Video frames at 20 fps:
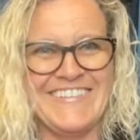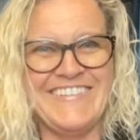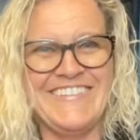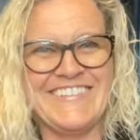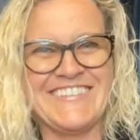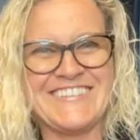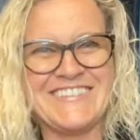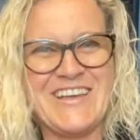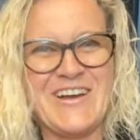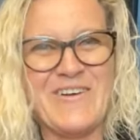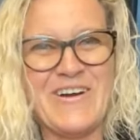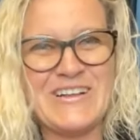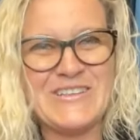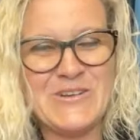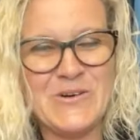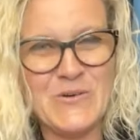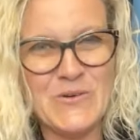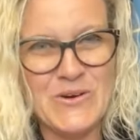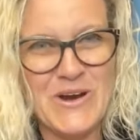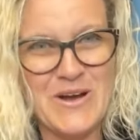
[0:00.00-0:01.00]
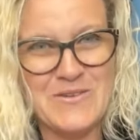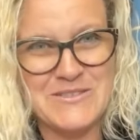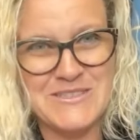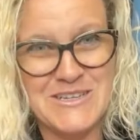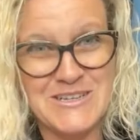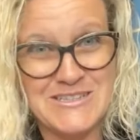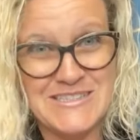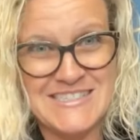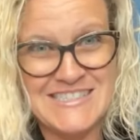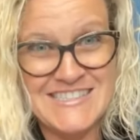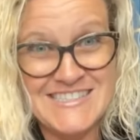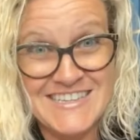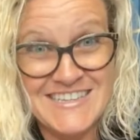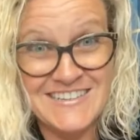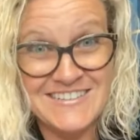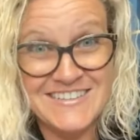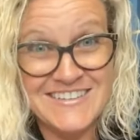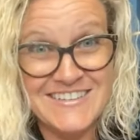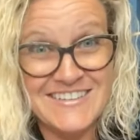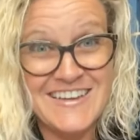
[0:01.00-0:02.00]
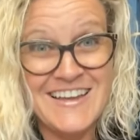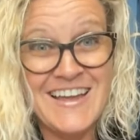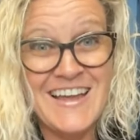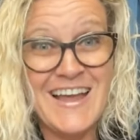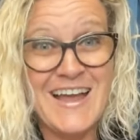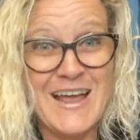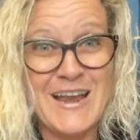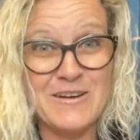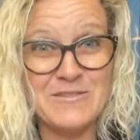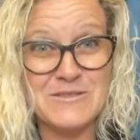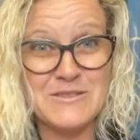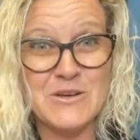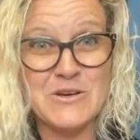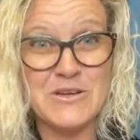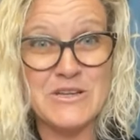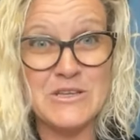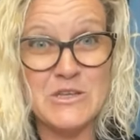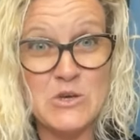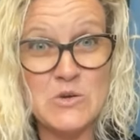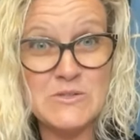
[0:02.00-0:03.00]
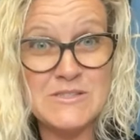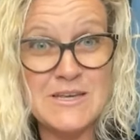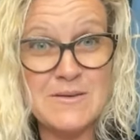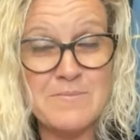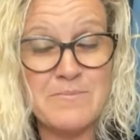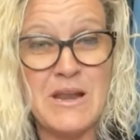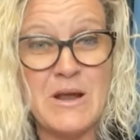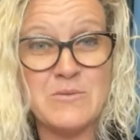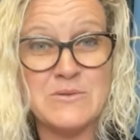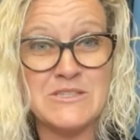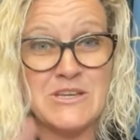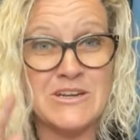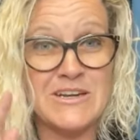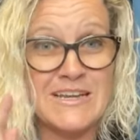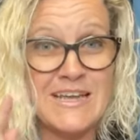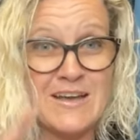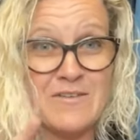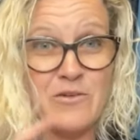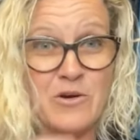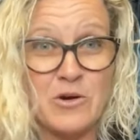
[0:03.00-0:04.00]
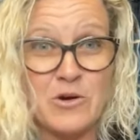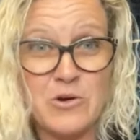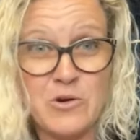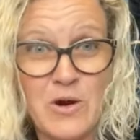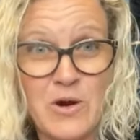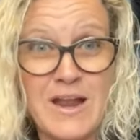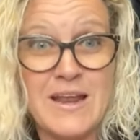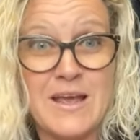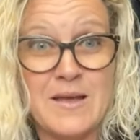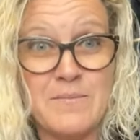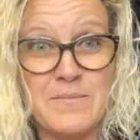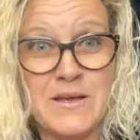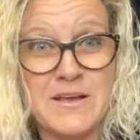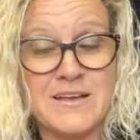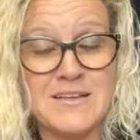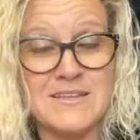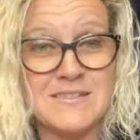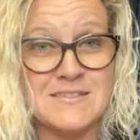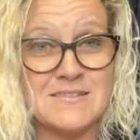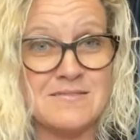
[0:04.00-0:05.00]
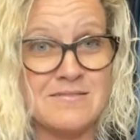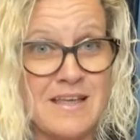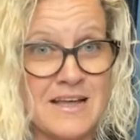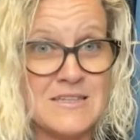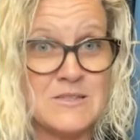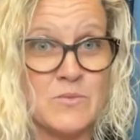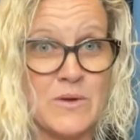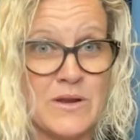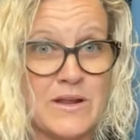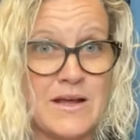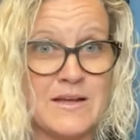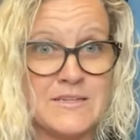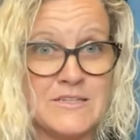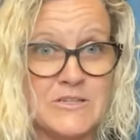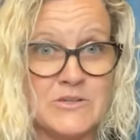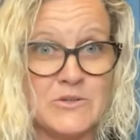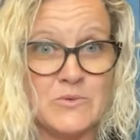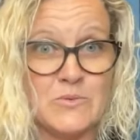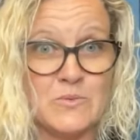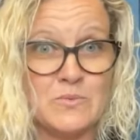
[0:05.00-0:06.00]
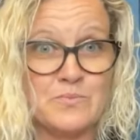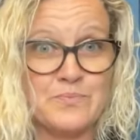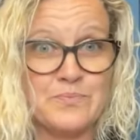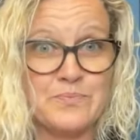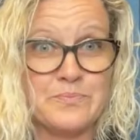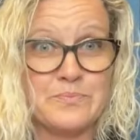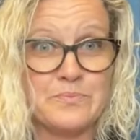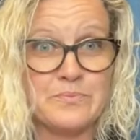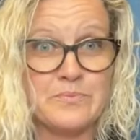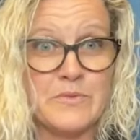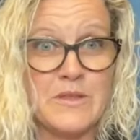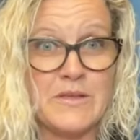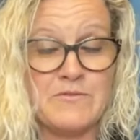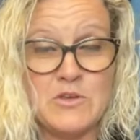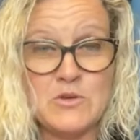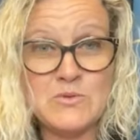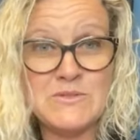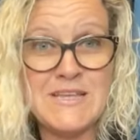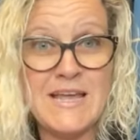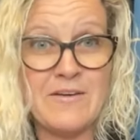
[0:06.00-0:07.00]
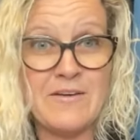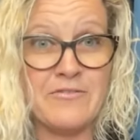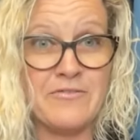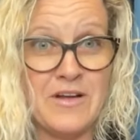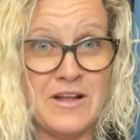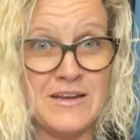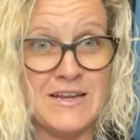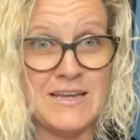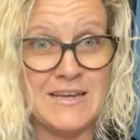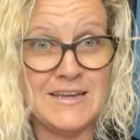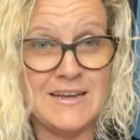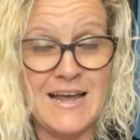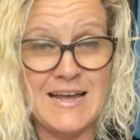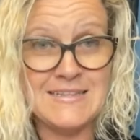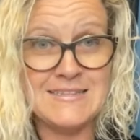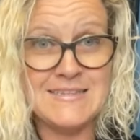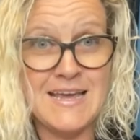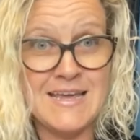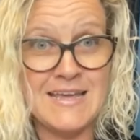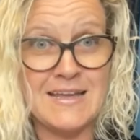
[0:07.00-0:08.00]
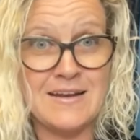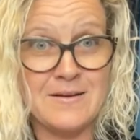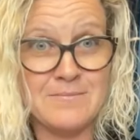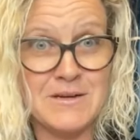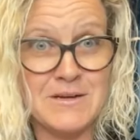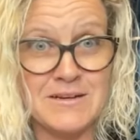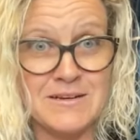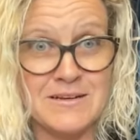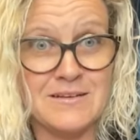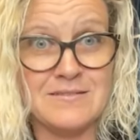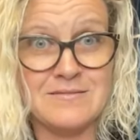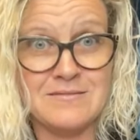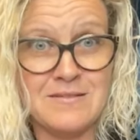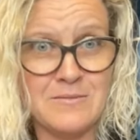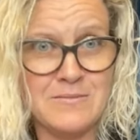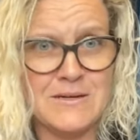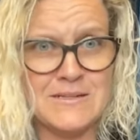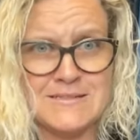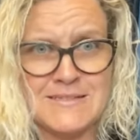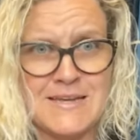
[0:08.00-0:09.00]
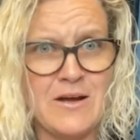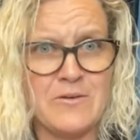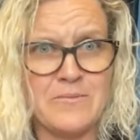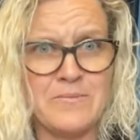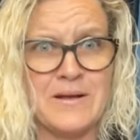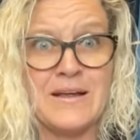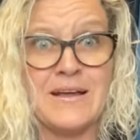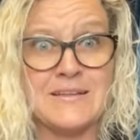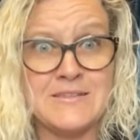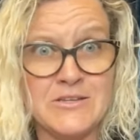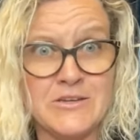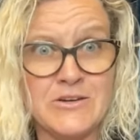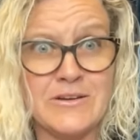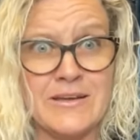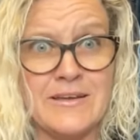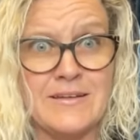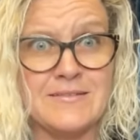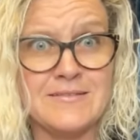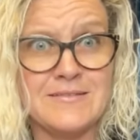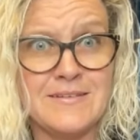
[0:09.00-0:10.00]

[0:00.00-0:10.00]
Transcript: So I told her I was going to steal it and I was going to use it, but I was going to give her credit because that's what I do. If you say a funny and I take it, I'm going to, I'm going to tell everybody I took it.